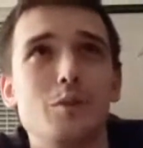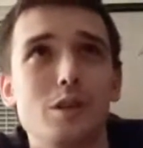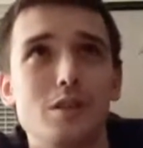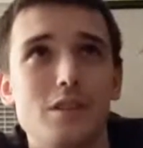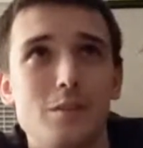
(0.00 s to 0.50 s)

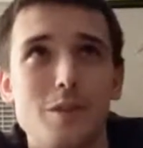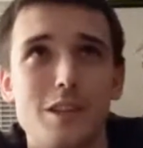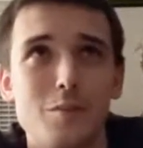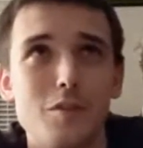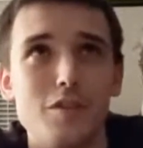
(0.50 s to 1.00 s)
but does it
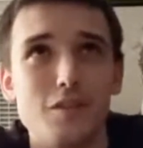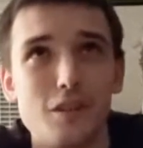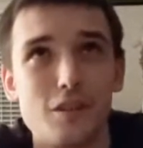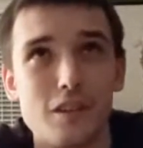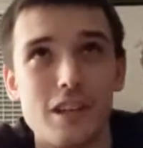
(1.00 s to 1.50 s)
make the movie
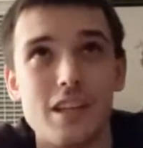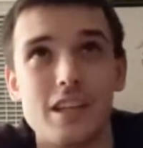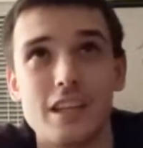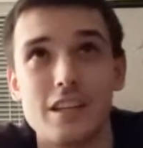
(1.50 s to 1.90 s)
really great?